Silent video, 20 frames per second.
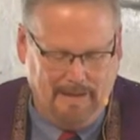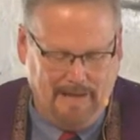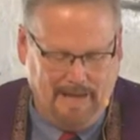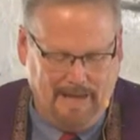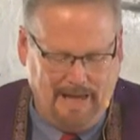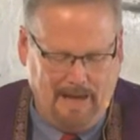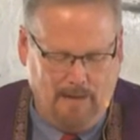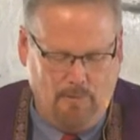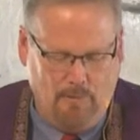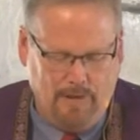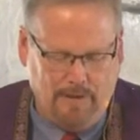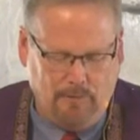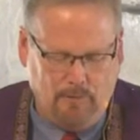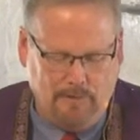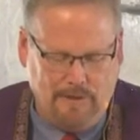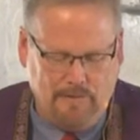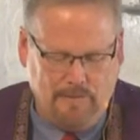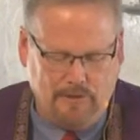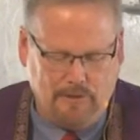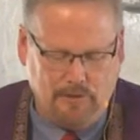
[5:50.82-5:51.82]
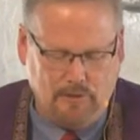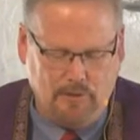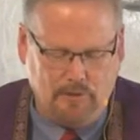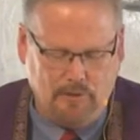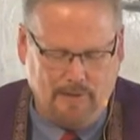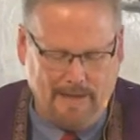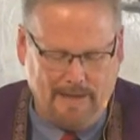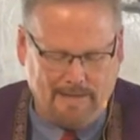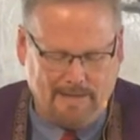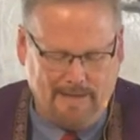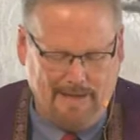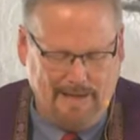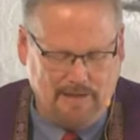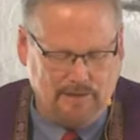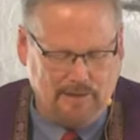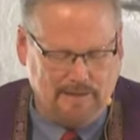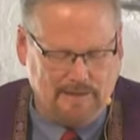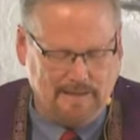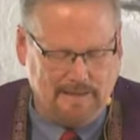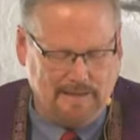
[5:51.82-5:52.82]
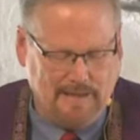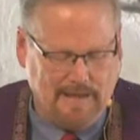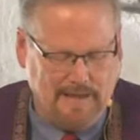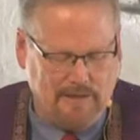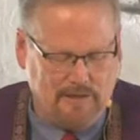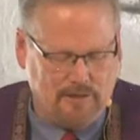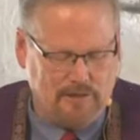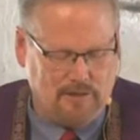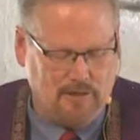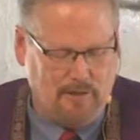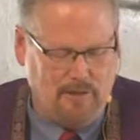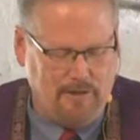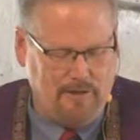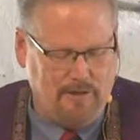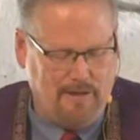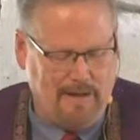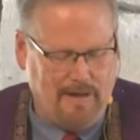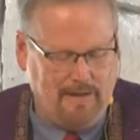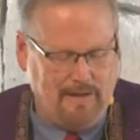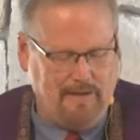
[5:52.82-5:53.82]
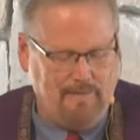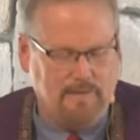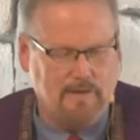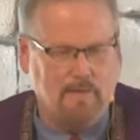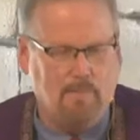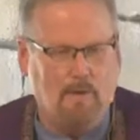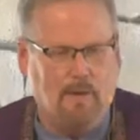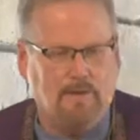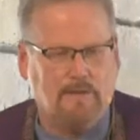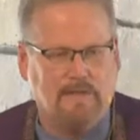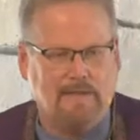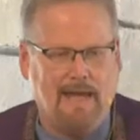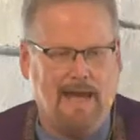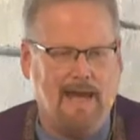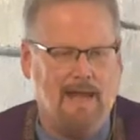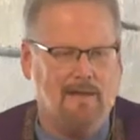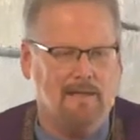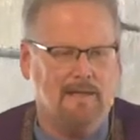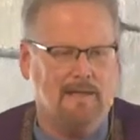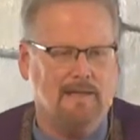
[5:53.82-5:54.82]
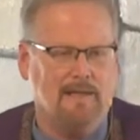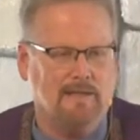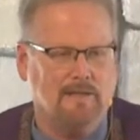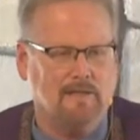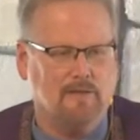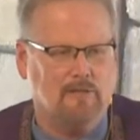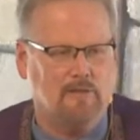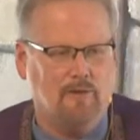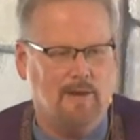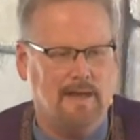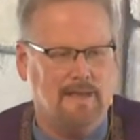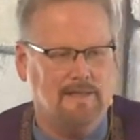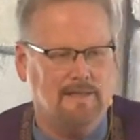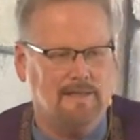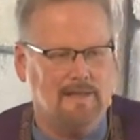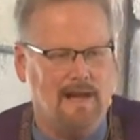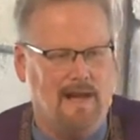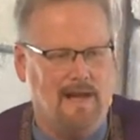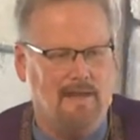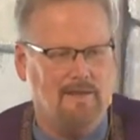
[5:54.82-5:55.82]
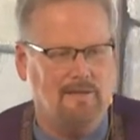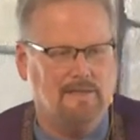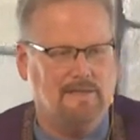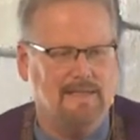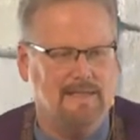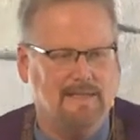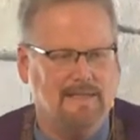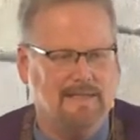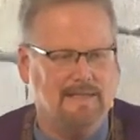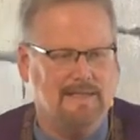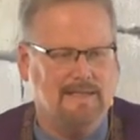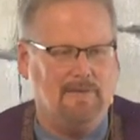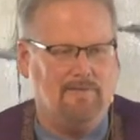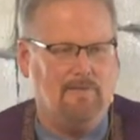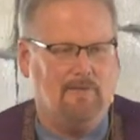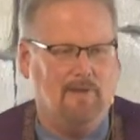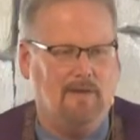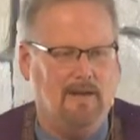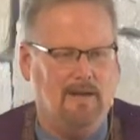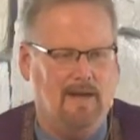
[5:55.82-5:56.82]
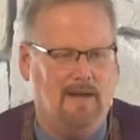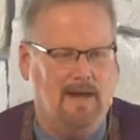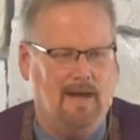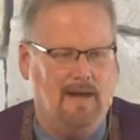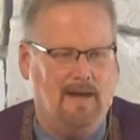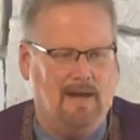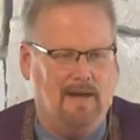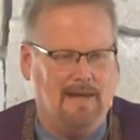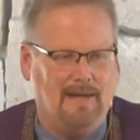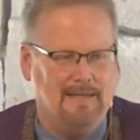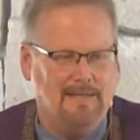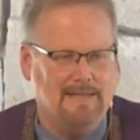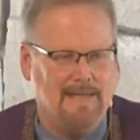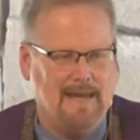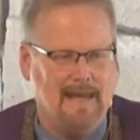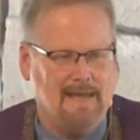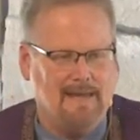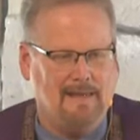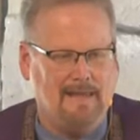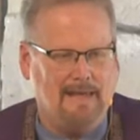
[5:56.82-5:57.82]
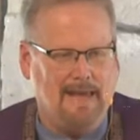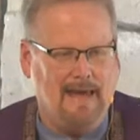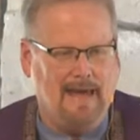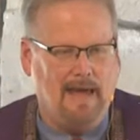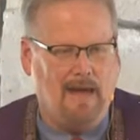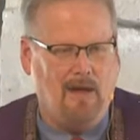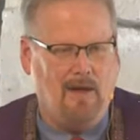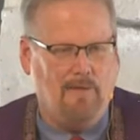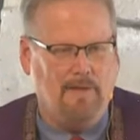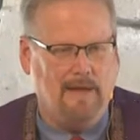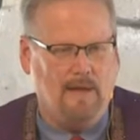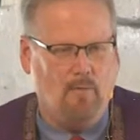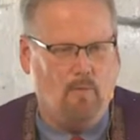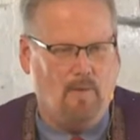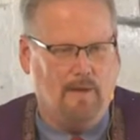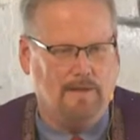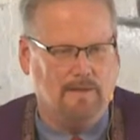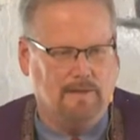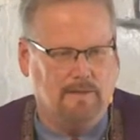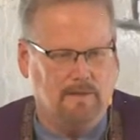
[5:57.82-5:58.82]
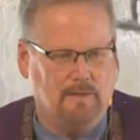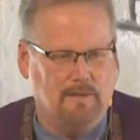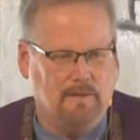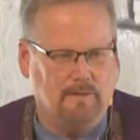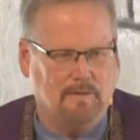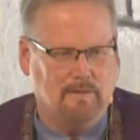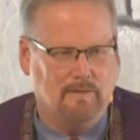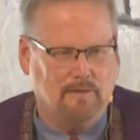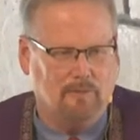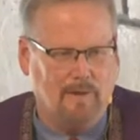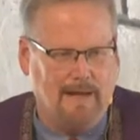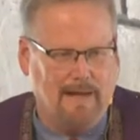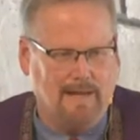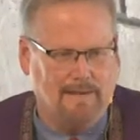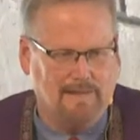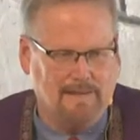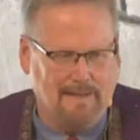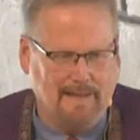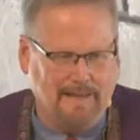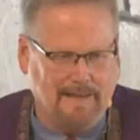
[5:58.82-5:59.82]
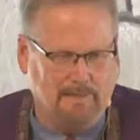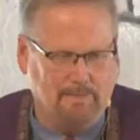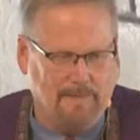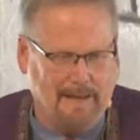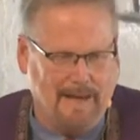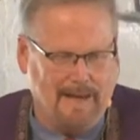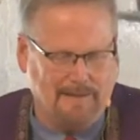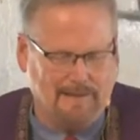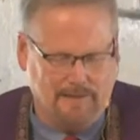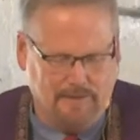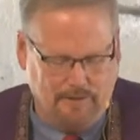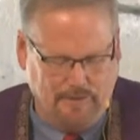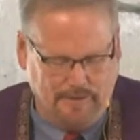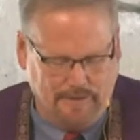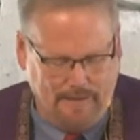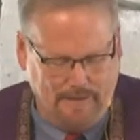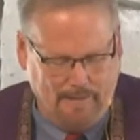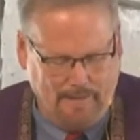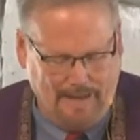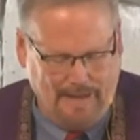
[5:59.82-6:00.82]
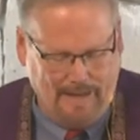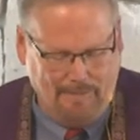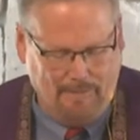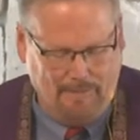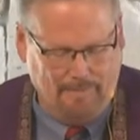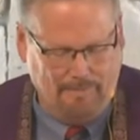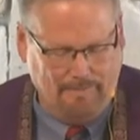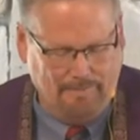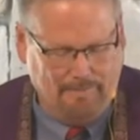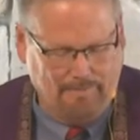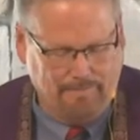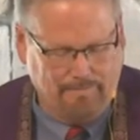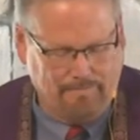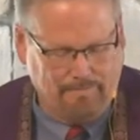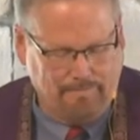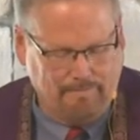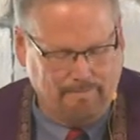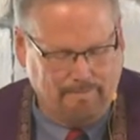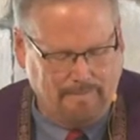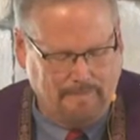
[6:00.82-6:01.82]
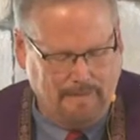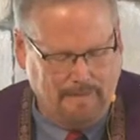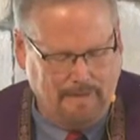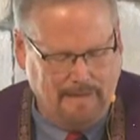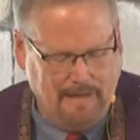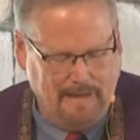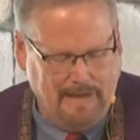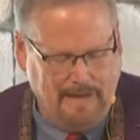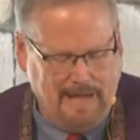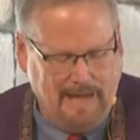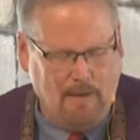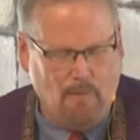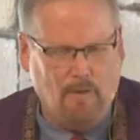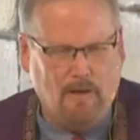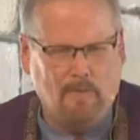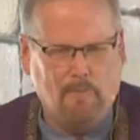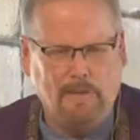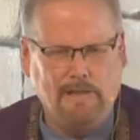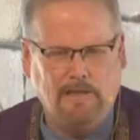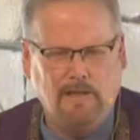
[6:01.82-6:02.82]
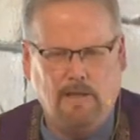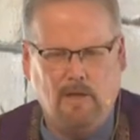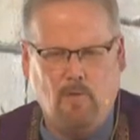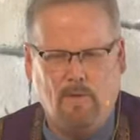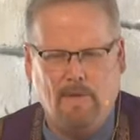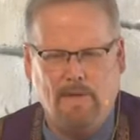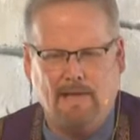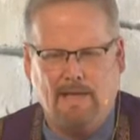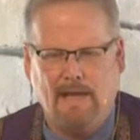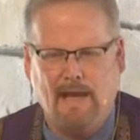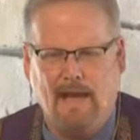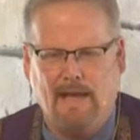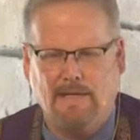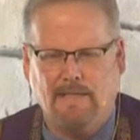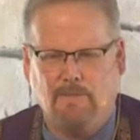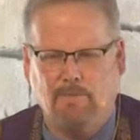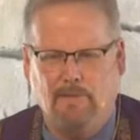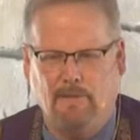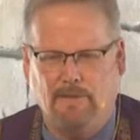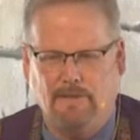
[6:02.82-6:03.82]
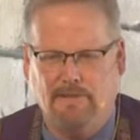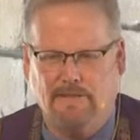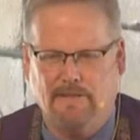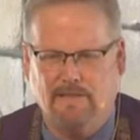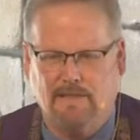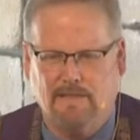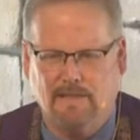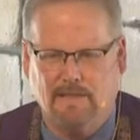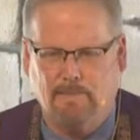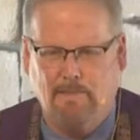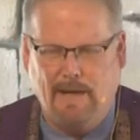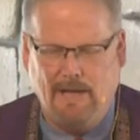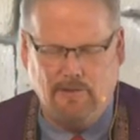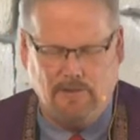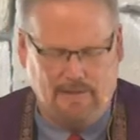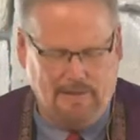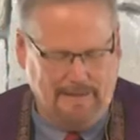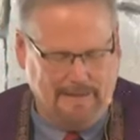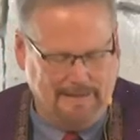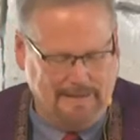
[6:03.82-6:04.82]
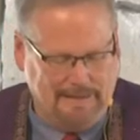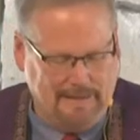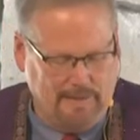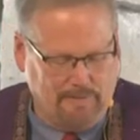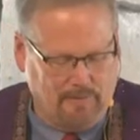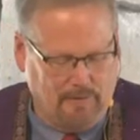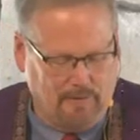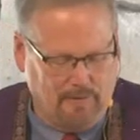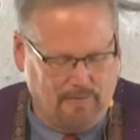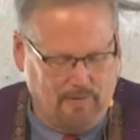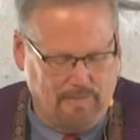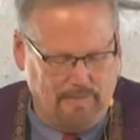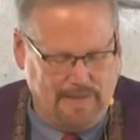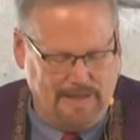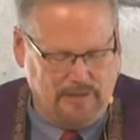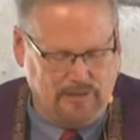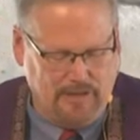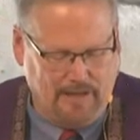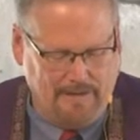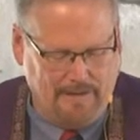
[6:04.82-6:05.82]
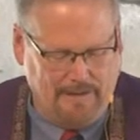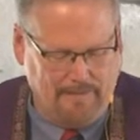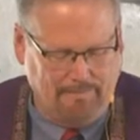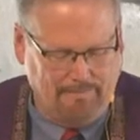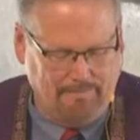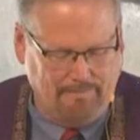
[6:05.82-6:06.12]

I wanted to read the two translations today to show you how even the most talented and trained scholars can differ on exactly how they want to translate passages of the Bible. And what do we do the Gospels, especially, differ from each other?